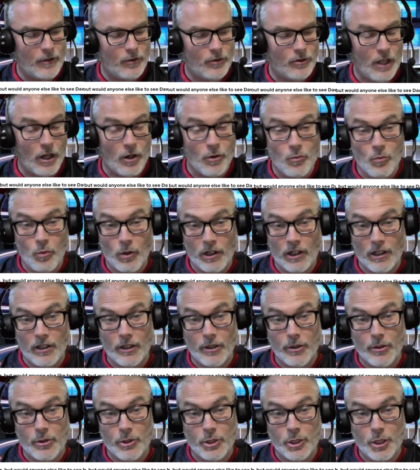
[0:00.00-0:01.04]
Don't want to
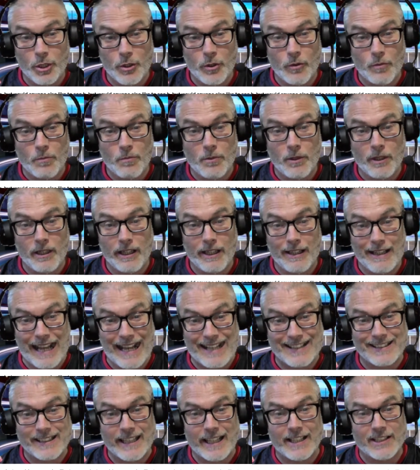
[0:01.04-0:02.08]
lose you, but in
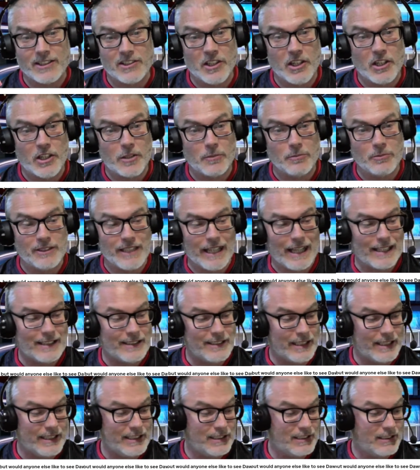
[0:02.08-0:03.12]
that set of
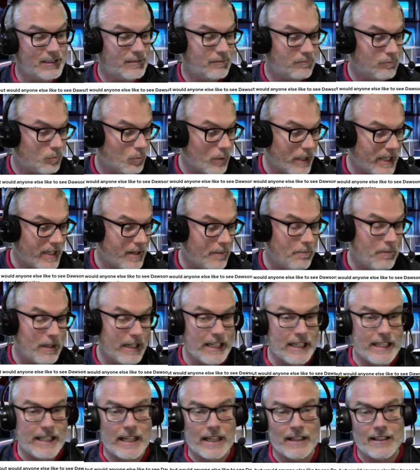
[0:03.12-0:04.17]
circumstances, we
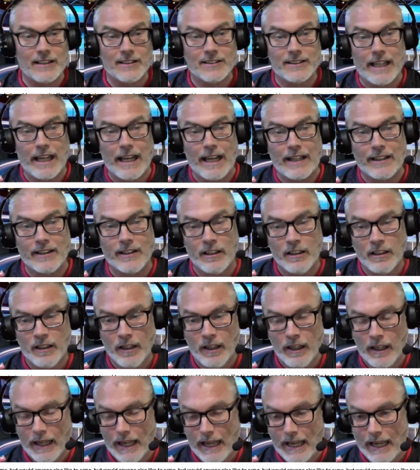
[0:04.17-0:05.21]
completely understand,
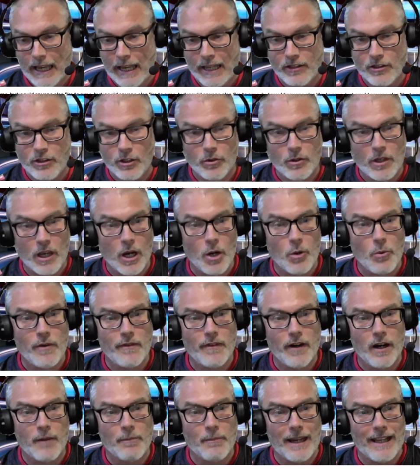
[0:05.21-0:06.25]
and you go with
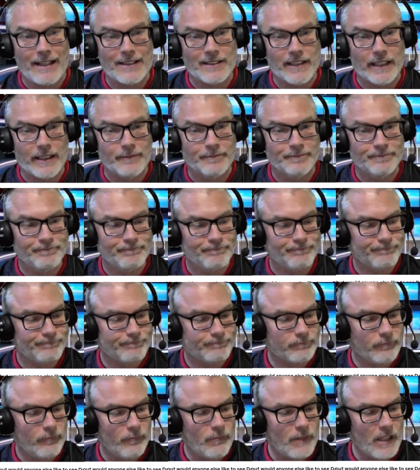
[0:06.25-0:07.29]
our blessing.
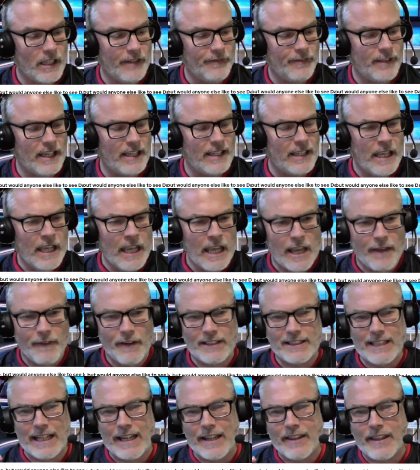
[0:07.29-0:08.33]
If there, if
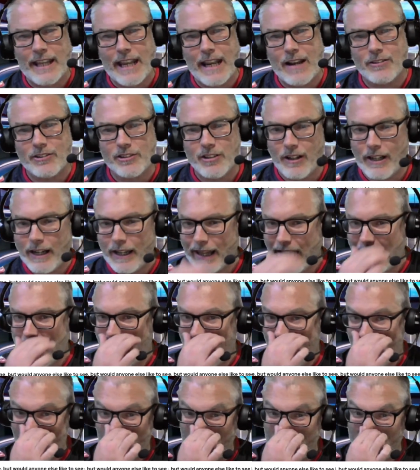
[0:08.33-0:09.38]
it's anything outside of that,
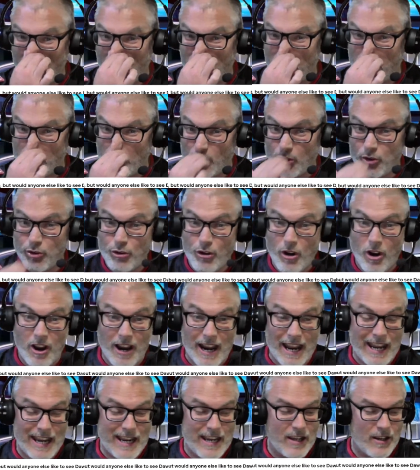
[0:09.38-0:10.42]
I would
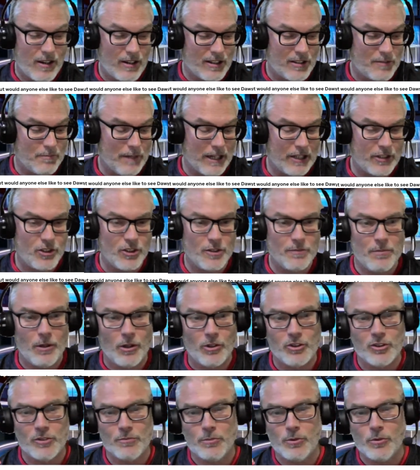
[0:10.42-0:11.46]
try as much as
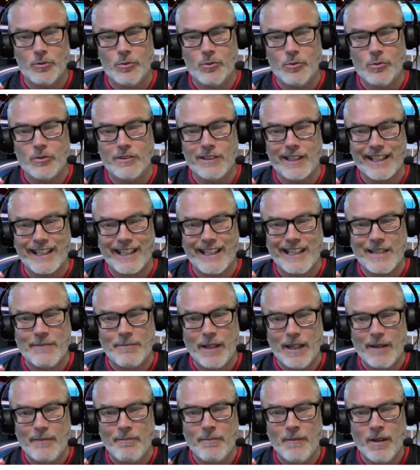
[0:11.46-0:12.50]
possible to keep
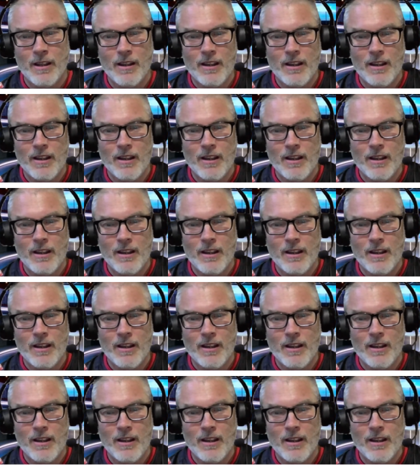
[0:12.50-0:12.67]
him.